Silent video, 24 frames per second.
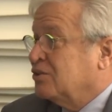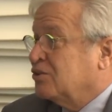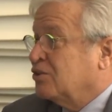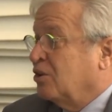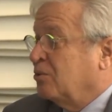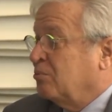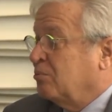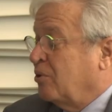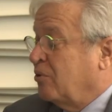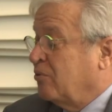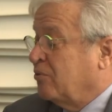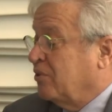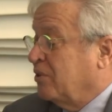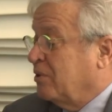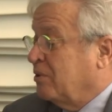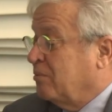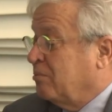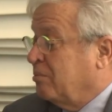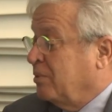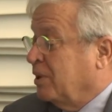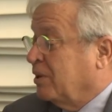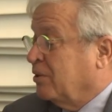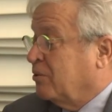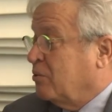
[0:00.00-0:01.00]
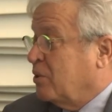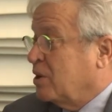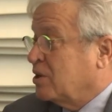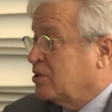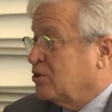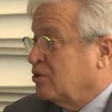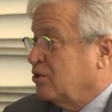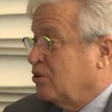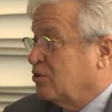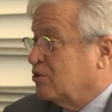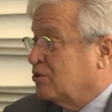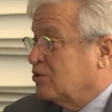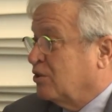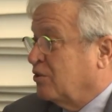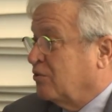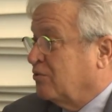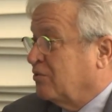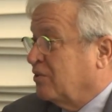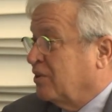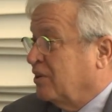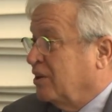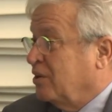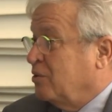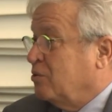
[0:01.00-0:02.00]
some of the big questions
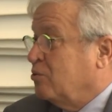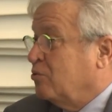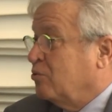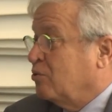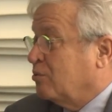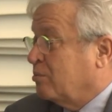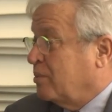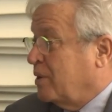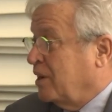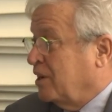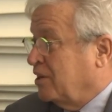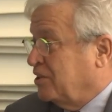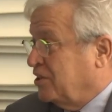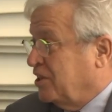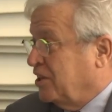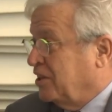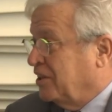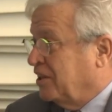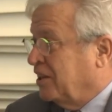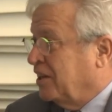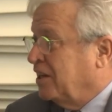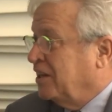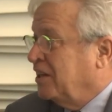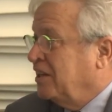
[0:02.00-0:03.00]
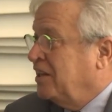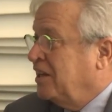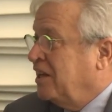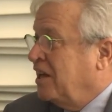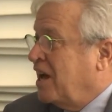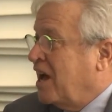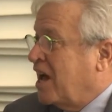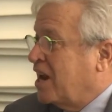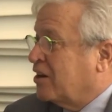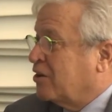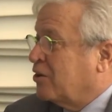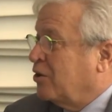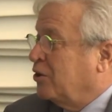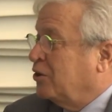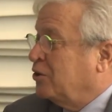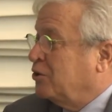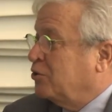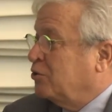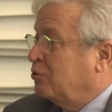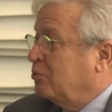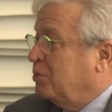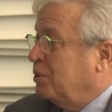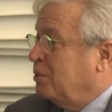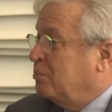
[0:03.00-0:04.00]
of the new urban agenda are
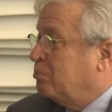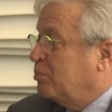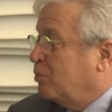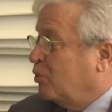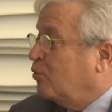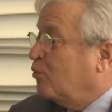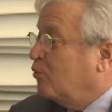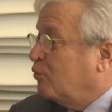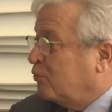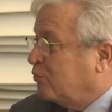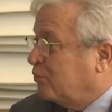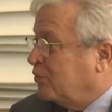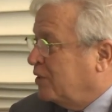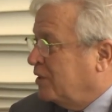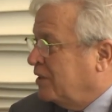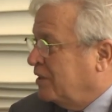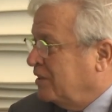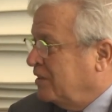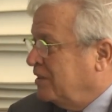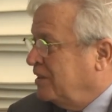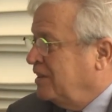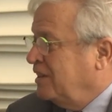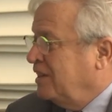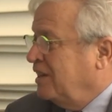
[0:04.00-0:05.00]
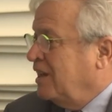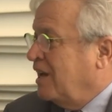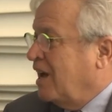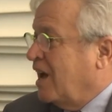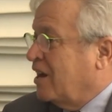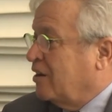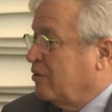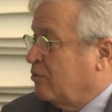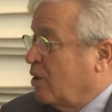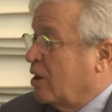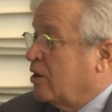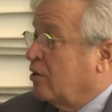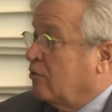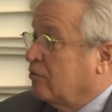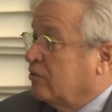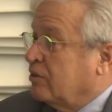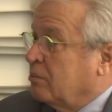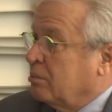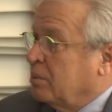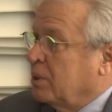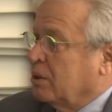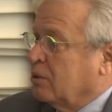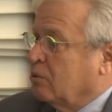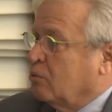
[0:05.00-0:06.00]
going to be proved. And one
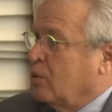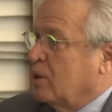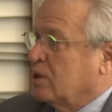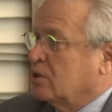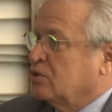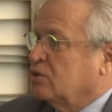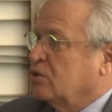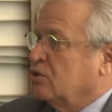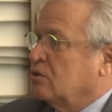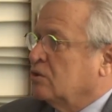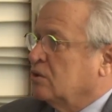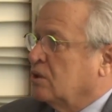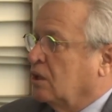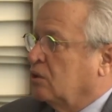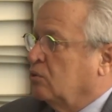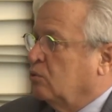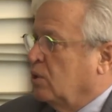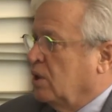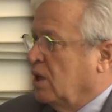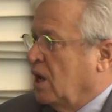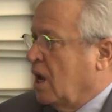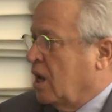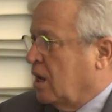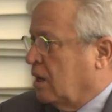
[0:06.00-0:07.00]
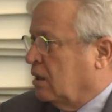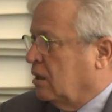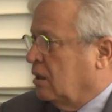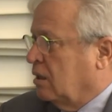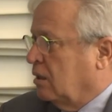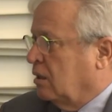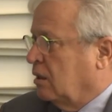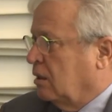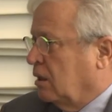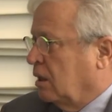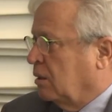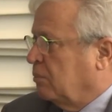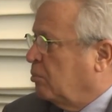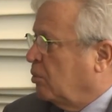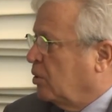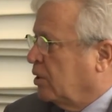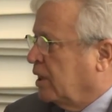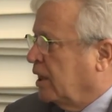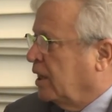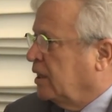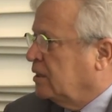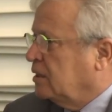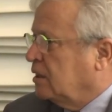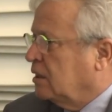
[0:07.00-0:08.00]
of the big questions that we are
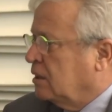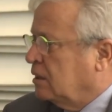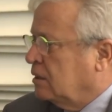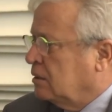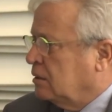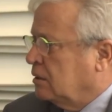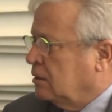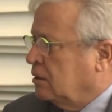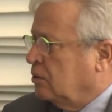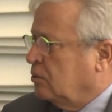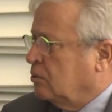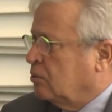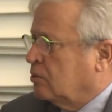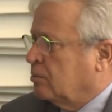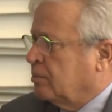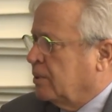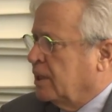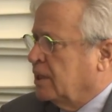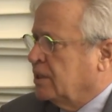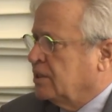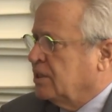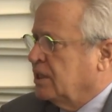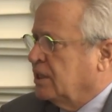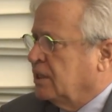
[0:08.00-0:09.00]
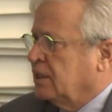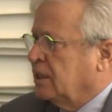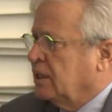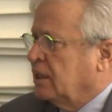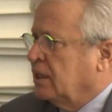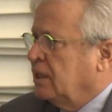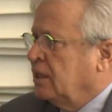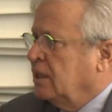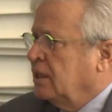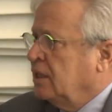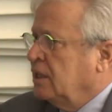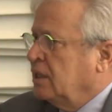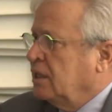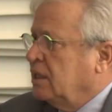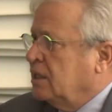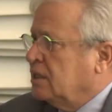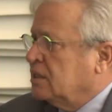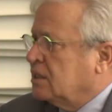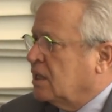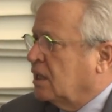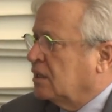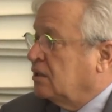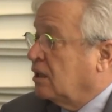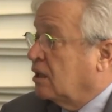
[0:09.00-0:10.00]
advocating in the new urban agenda
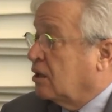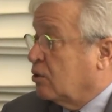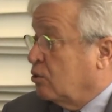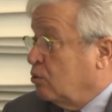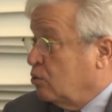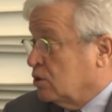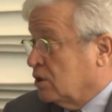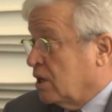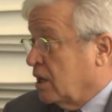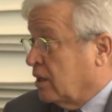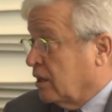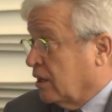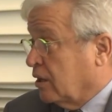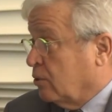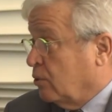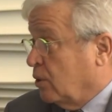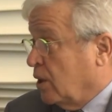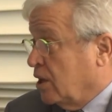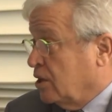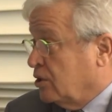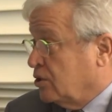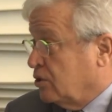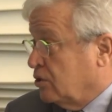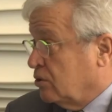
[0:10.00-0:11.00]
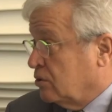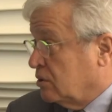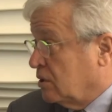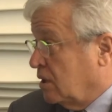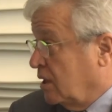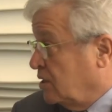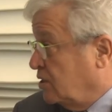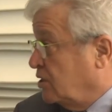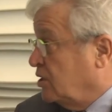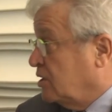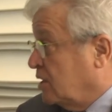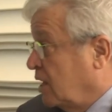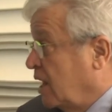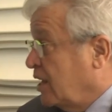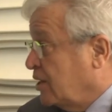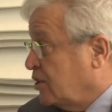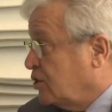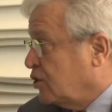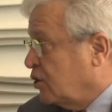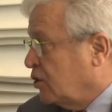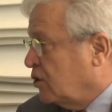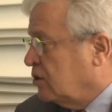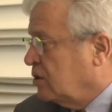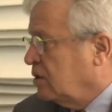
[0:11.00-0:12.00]
is that the rules and regulations,
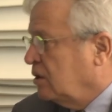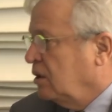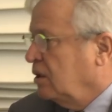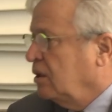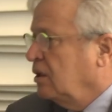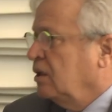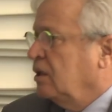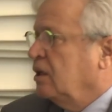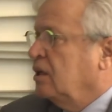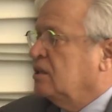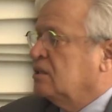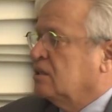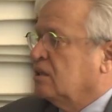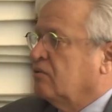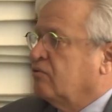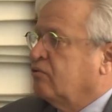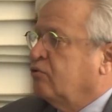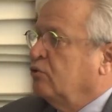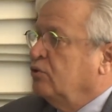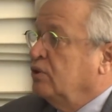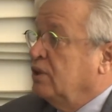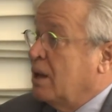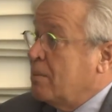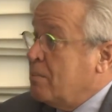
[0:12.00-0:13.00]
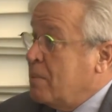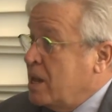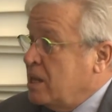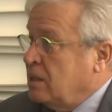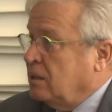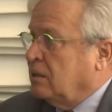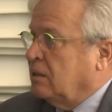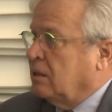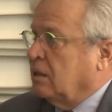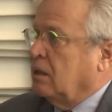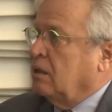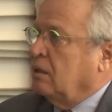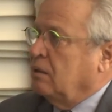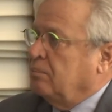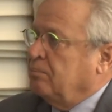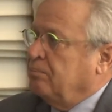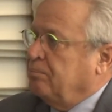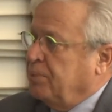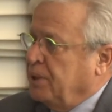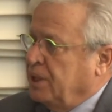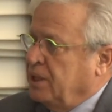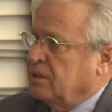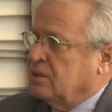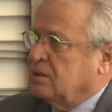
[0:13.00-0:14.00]
legislation, it's a fundamental
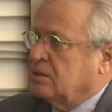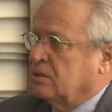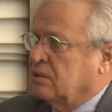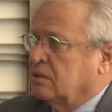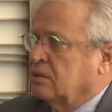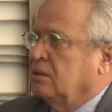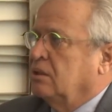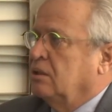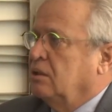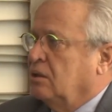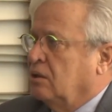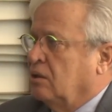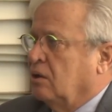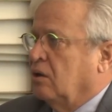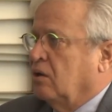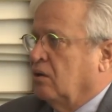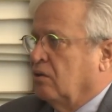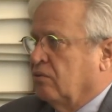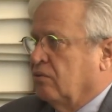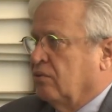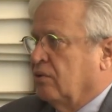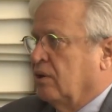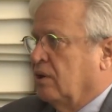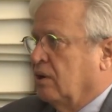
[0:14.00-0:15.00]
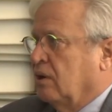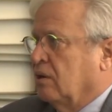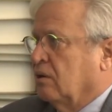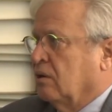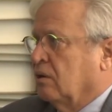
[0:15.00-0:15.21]
piece of